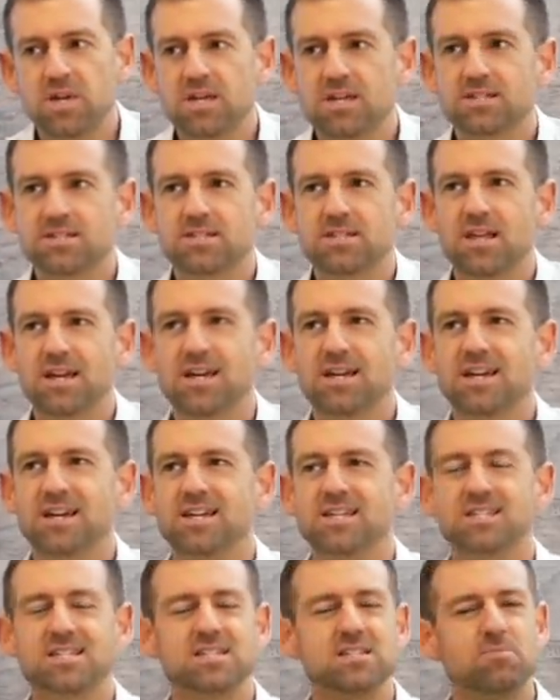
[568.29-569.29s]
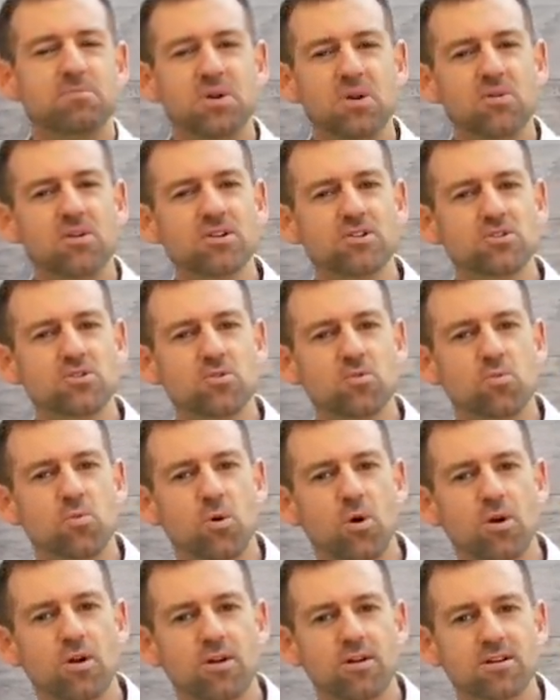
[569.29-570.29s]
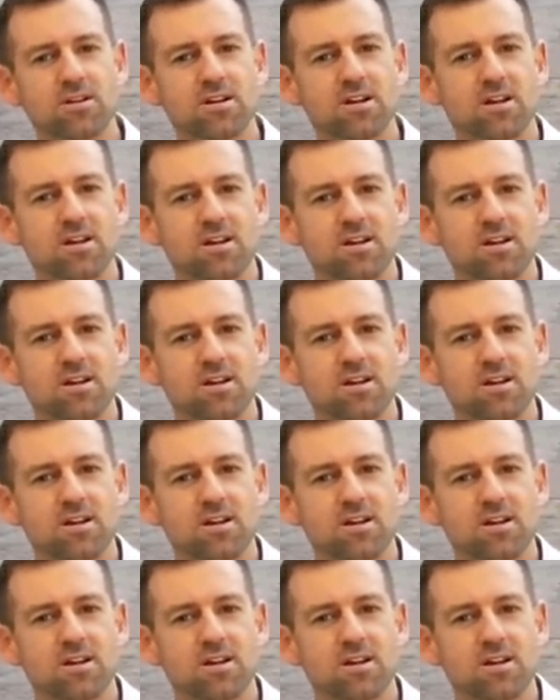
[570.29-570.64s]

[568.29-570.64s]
is like a spiritual word